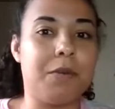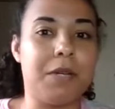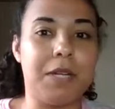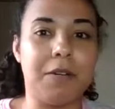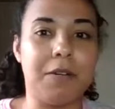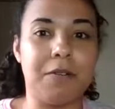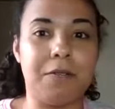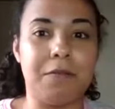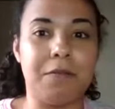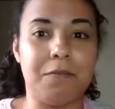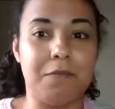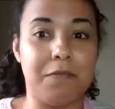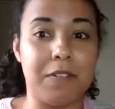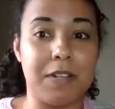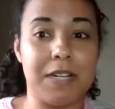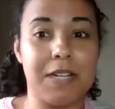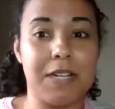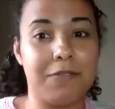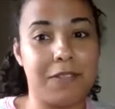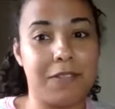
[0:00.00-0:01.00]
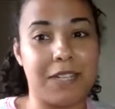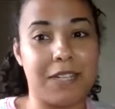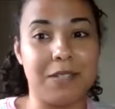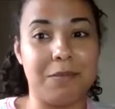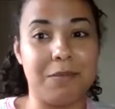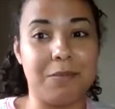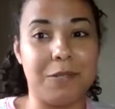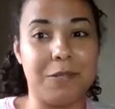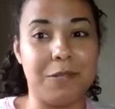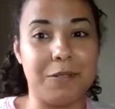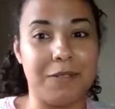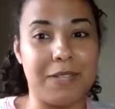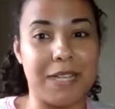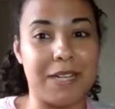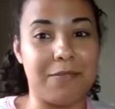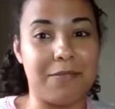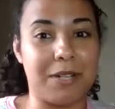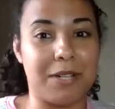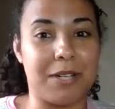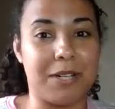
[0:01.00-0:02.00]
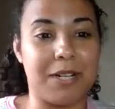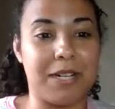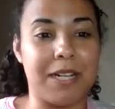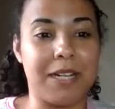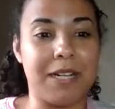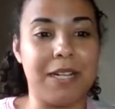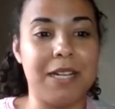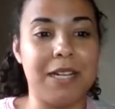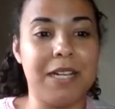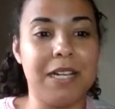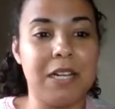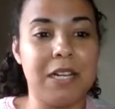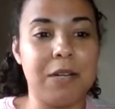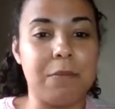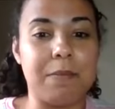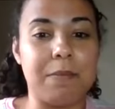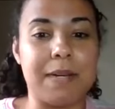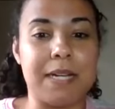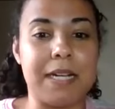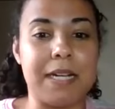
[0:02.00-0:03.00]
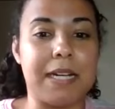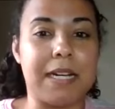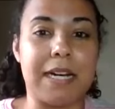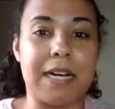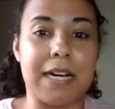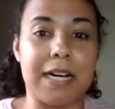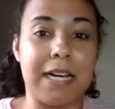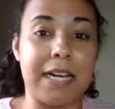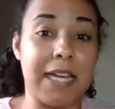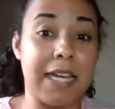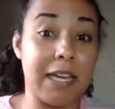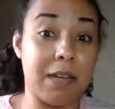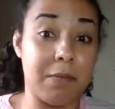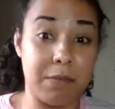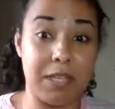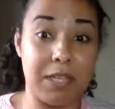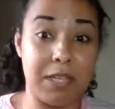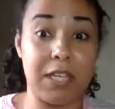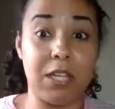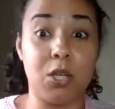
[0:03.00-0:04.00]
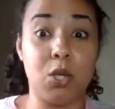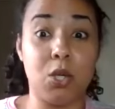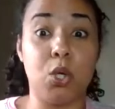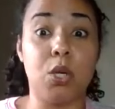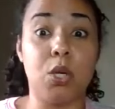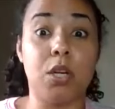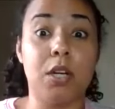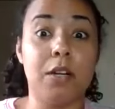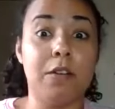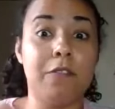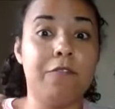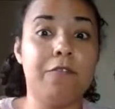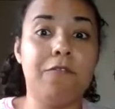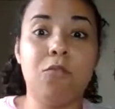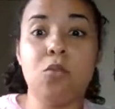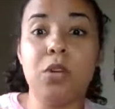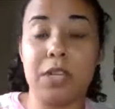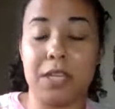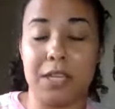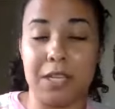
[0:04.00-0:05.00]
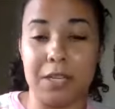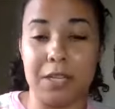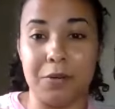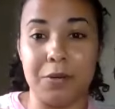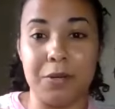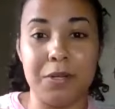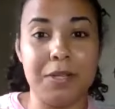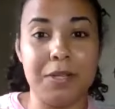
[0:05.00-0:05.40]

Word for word: We're very flexible in that regard, but I am here for you.